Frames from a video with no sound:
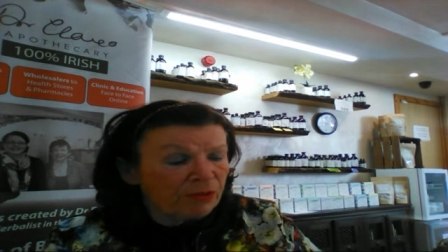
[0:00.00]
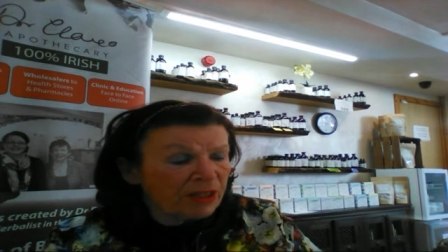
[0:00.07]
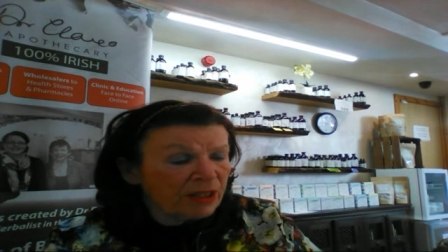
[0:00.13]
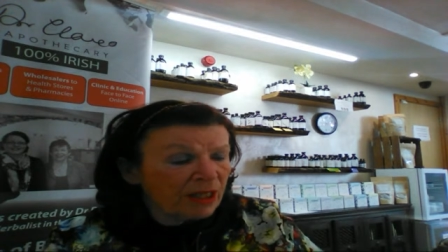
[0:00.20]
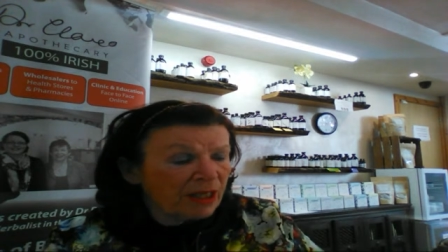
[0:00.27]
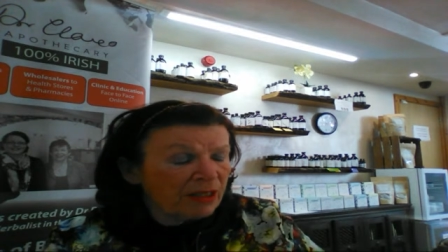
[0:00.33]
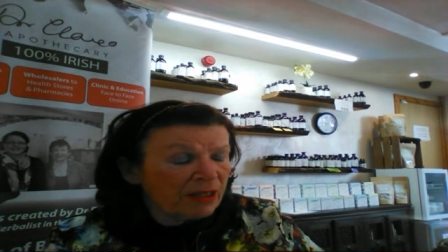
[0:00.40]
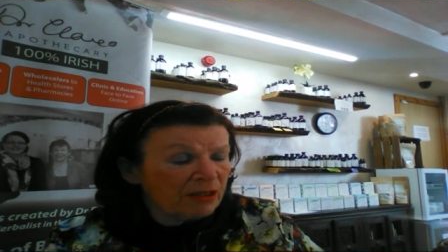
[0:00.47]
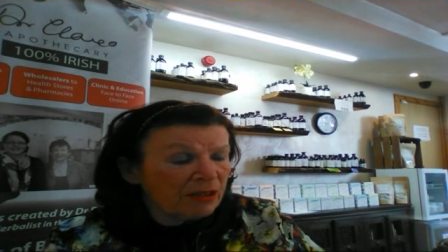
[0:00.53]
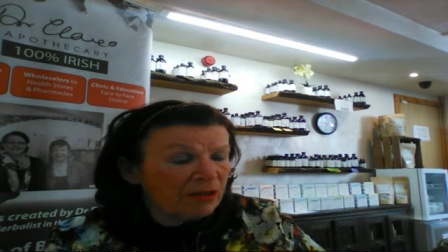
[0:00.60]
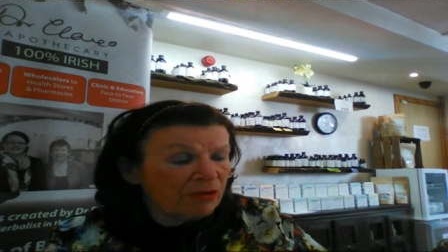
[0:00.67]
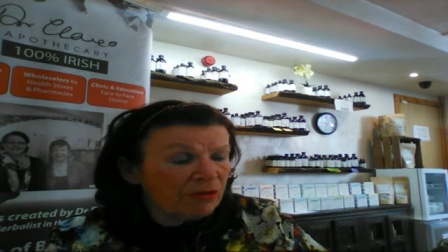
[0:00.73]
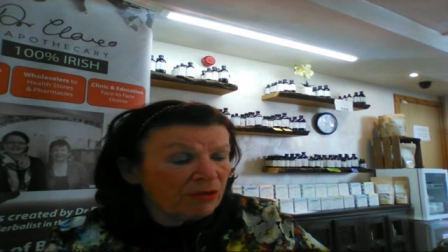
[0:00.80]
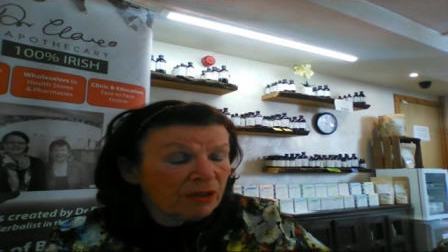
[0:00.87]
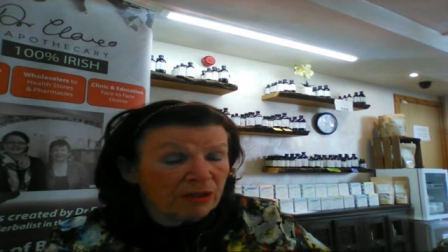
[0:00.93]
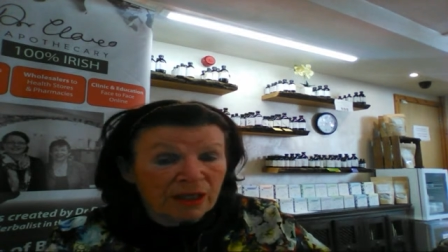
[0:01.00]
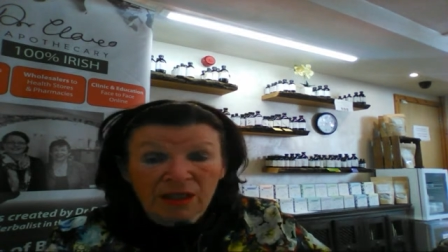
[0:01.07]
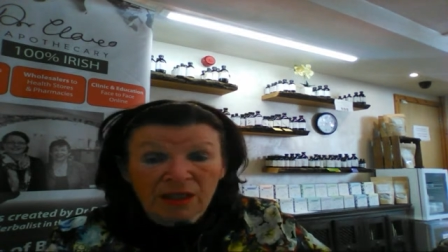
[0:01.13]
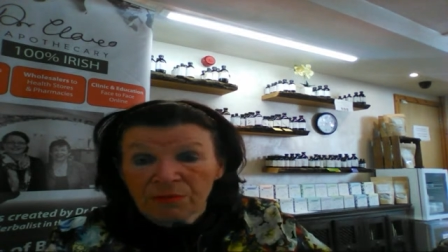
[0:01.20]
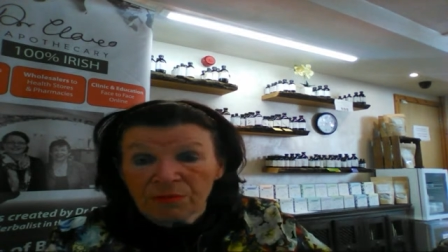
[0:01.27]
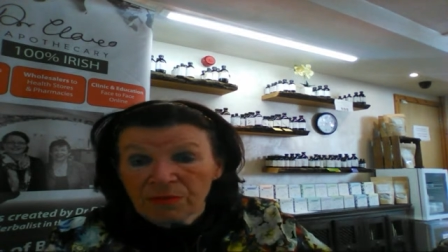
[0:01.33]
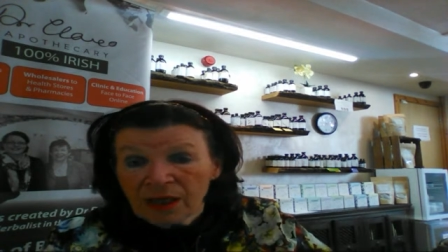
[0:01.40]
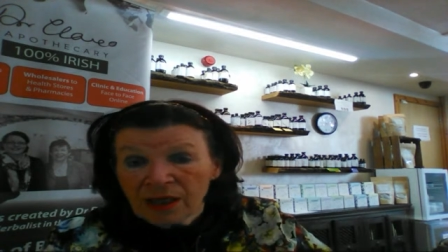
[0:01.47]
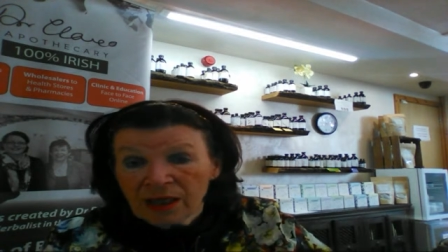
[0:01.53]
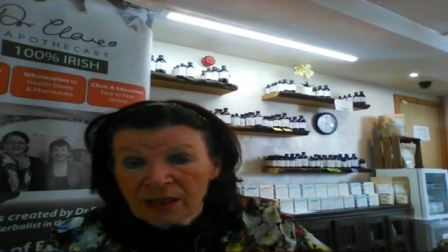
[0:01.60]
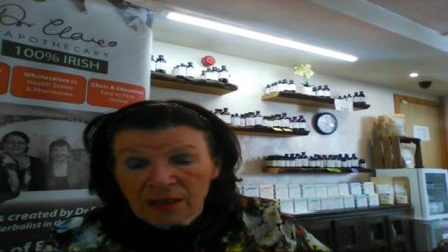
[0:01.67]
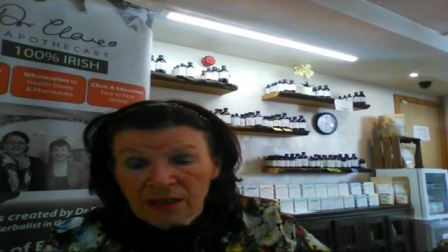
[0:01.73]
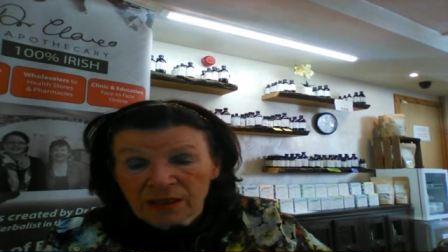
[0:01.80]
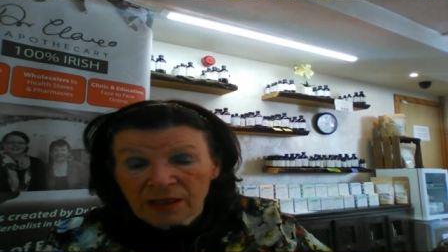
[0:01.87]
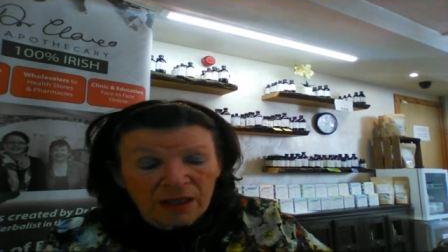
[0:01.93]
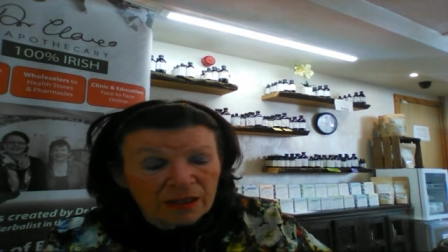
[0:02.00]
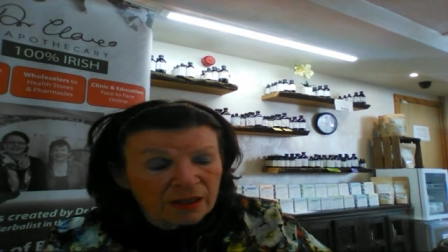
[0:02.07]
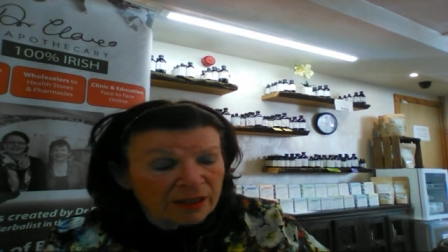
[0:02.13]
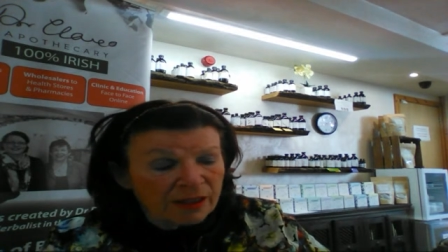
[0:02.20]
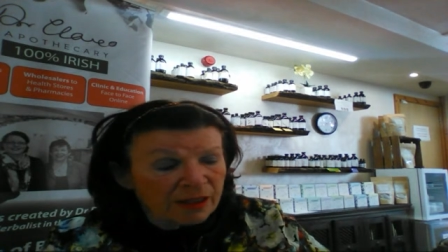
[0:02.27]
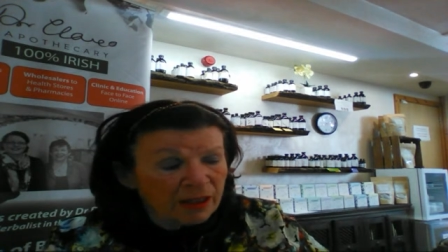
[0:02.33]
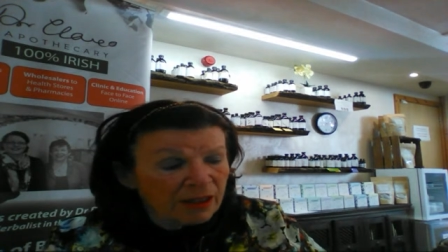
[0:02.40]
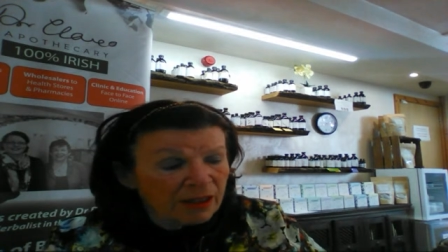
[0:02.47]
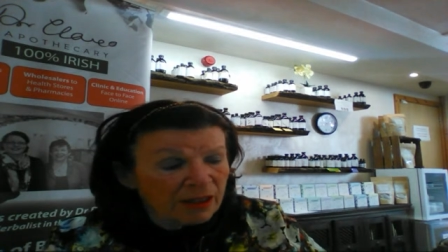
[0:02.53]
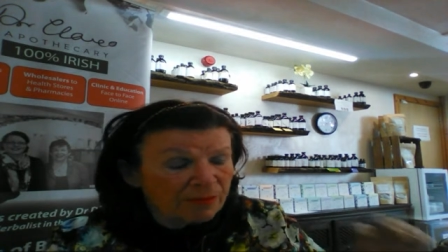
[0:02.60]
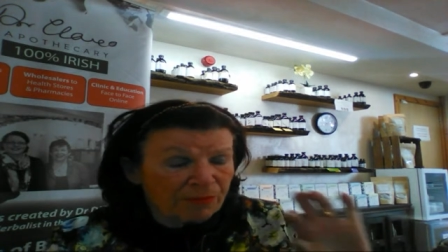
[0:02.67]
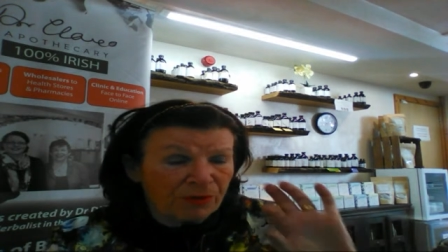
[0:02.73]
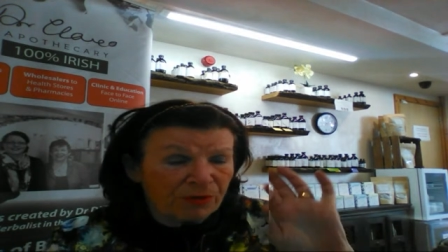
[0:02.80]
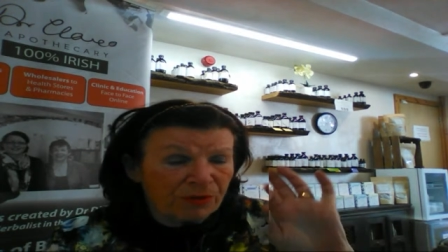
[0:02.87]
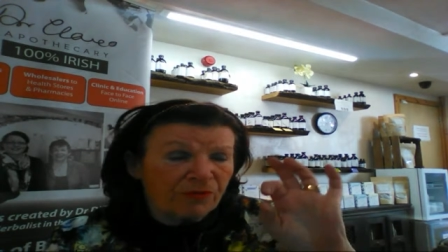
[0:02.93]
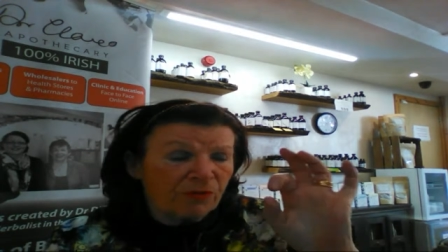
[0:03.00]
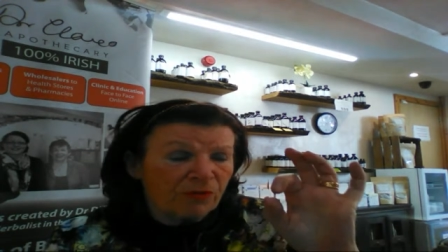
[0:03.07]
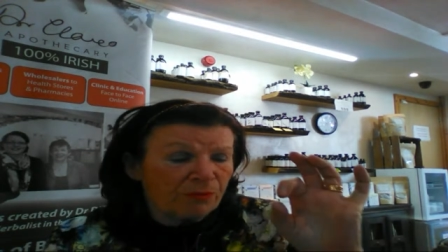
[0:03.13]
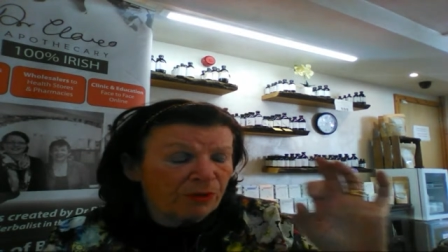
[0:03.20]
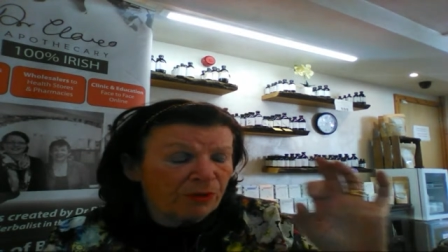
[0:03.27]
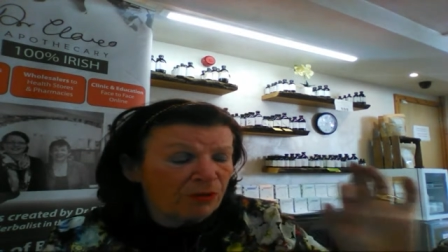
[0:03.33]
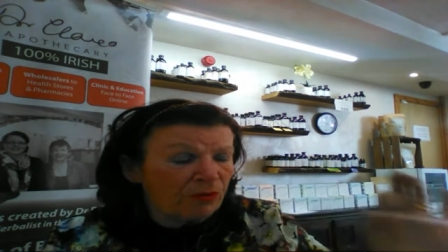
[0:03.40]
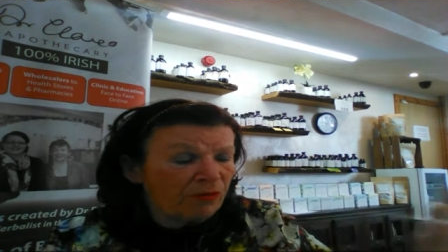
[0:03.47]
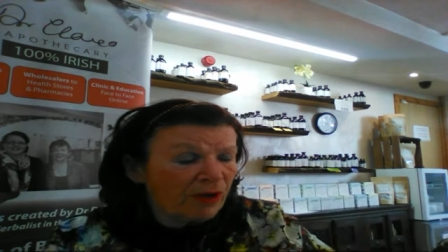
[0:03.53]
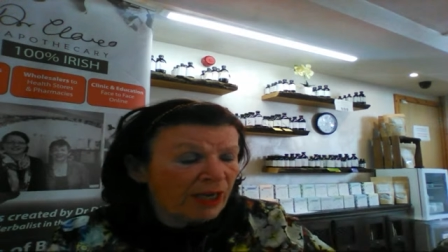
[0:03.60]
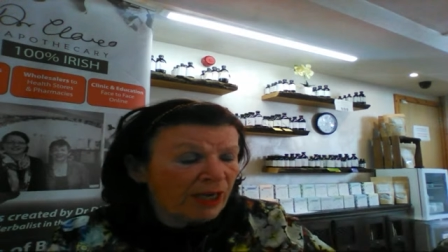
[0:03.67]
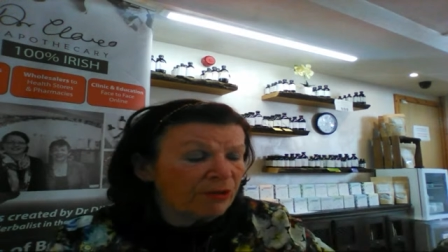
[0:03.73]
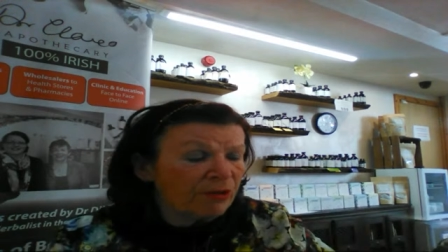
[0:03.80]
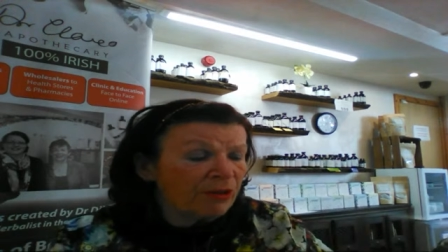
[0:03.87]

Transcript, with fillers: and you can get them as garden seeds. Beautiful blue flower.